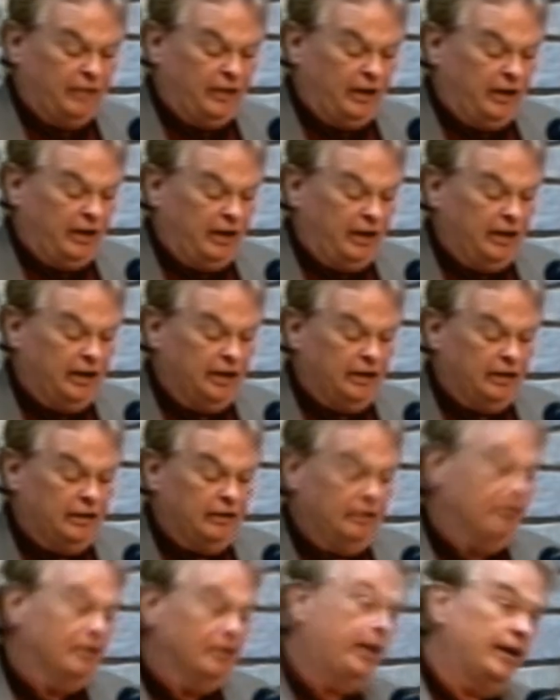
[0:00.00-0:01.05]

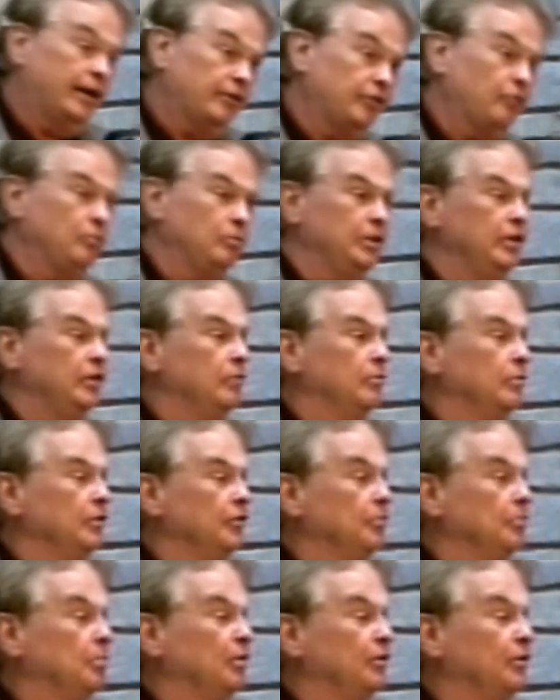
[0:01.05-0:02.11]
And last week
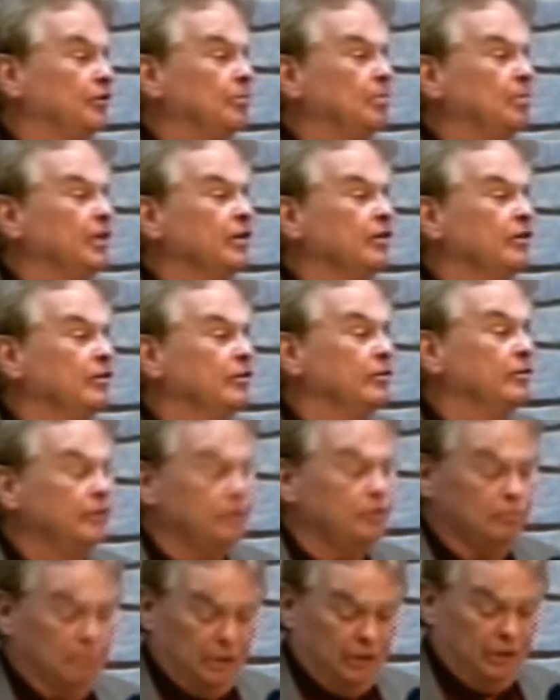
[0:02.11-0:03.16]
was perspective,
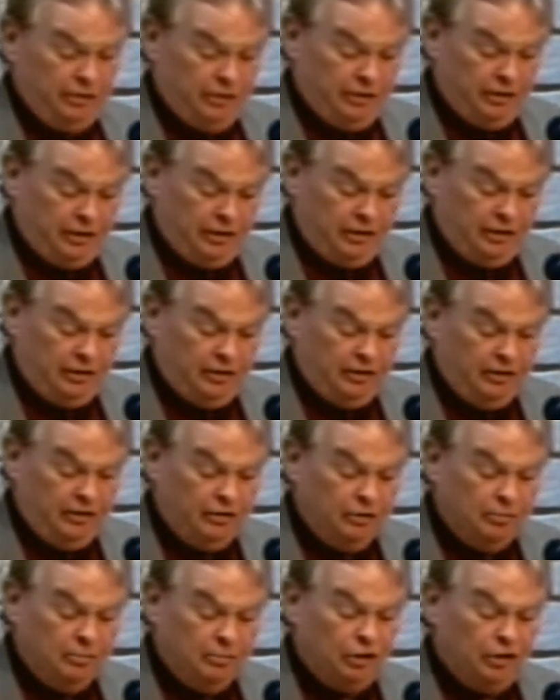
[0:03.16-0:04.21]
humility,
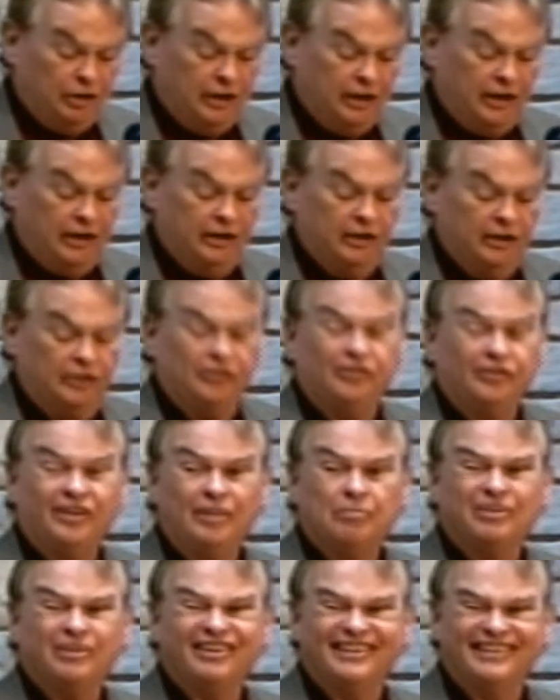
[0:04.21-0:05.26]
humor, and
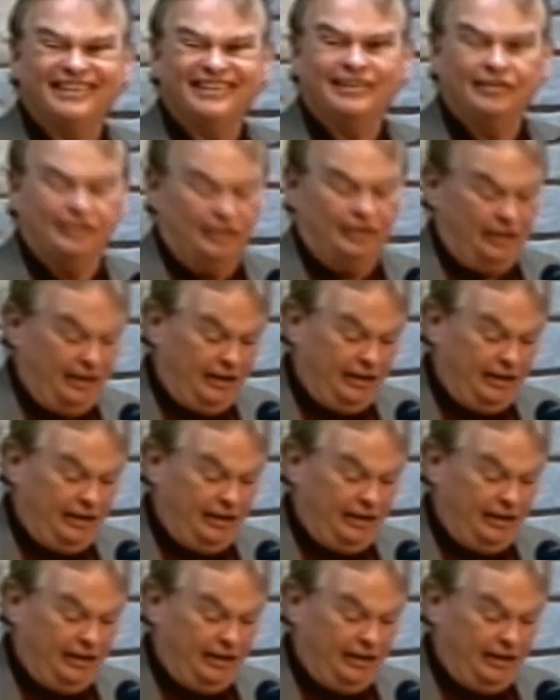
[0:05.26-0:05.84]
acceptance.